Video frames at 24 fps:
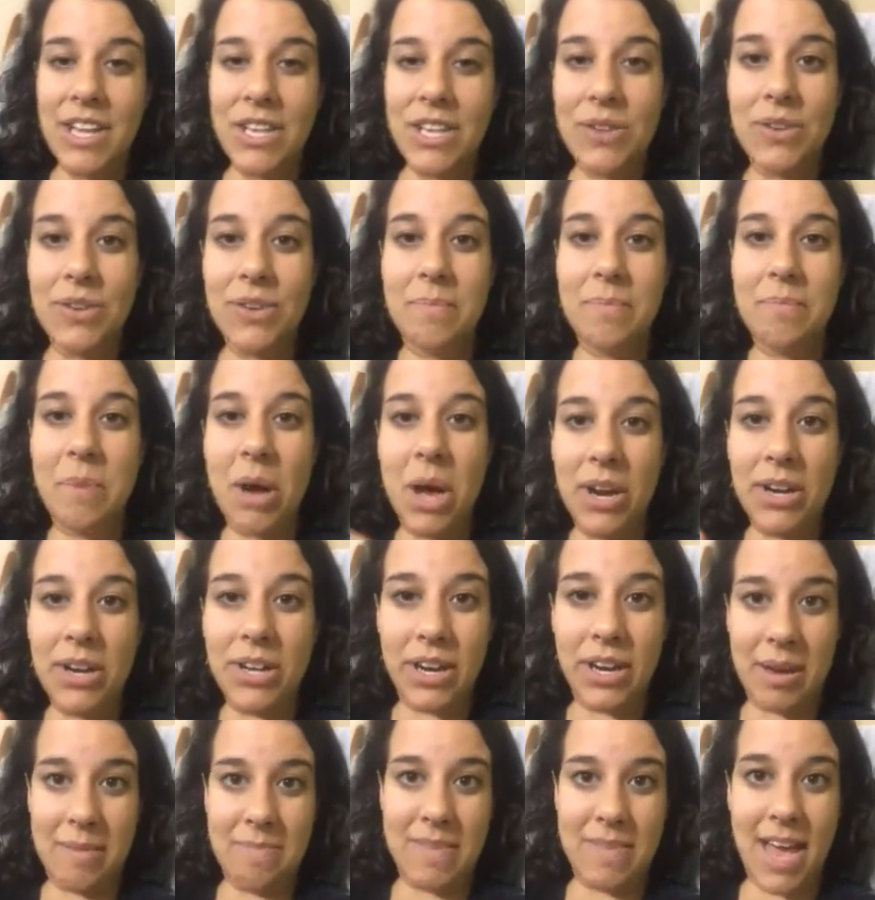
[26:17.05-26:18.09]
You can
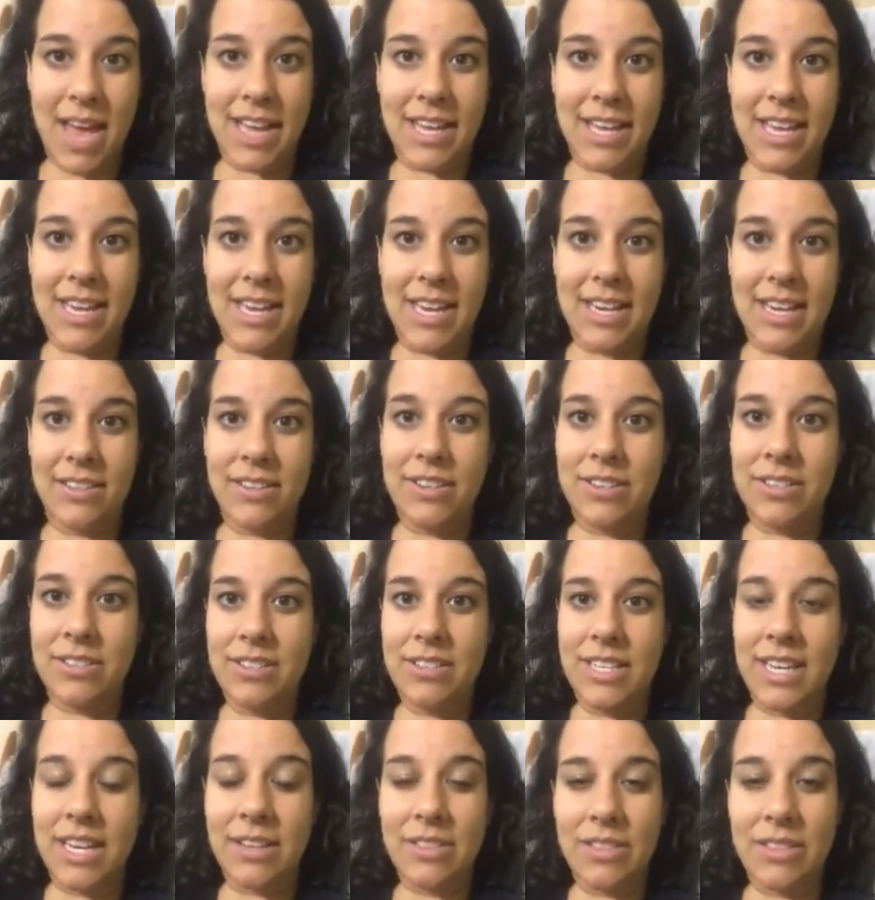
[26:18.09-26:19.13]
monogram that. Get a little
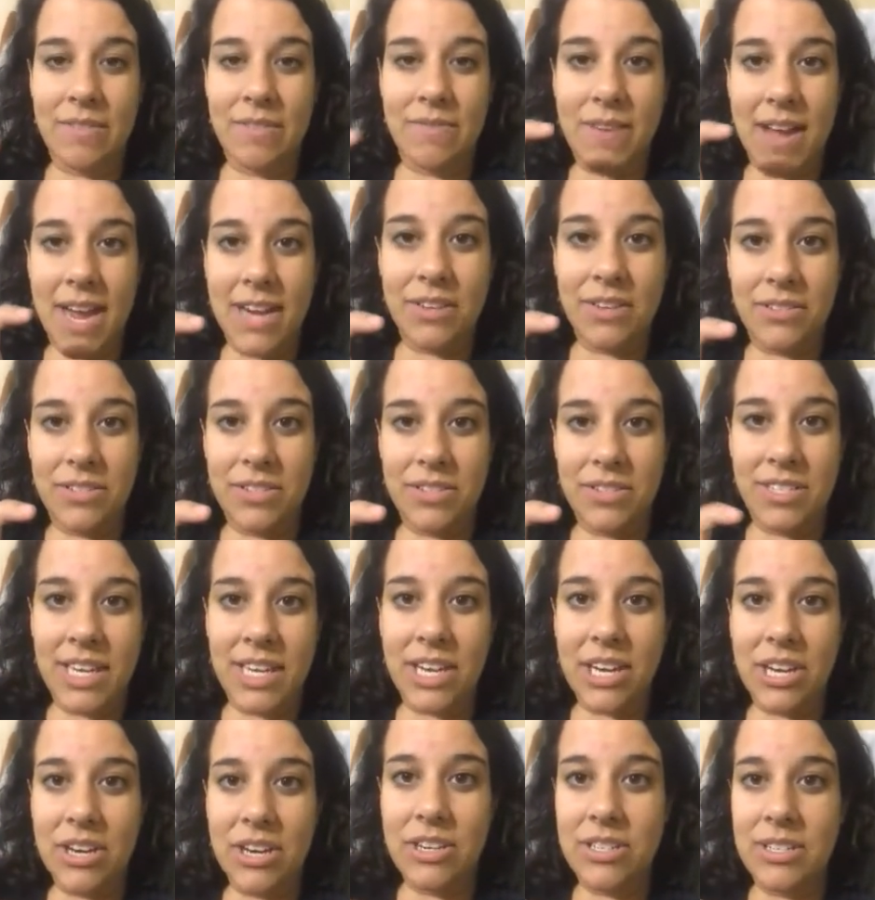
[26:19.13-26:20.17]
the vinyl
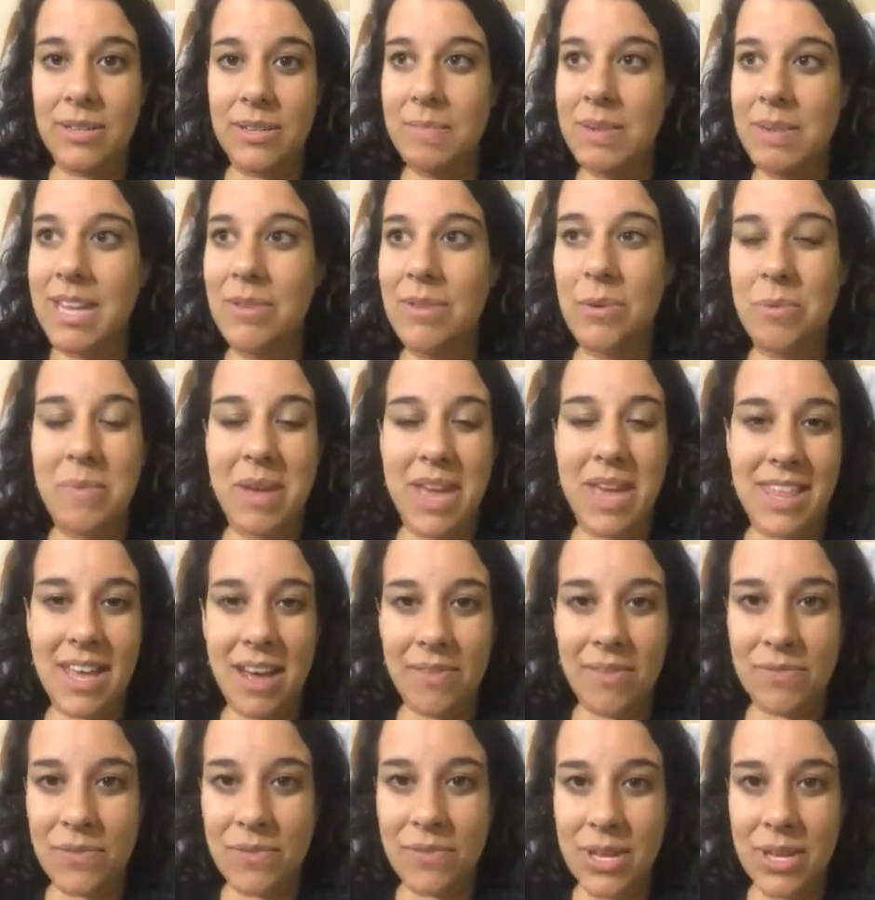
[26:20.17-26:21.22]
stickers. Somebody will make
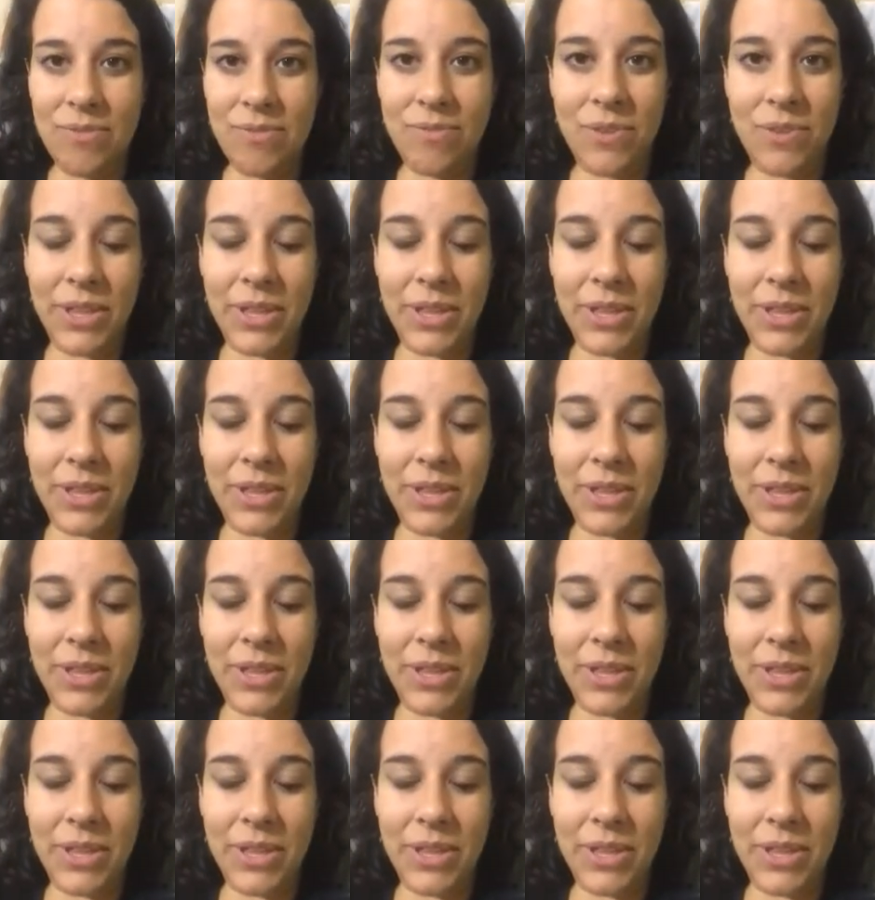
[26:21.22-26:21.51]
that for you for like $4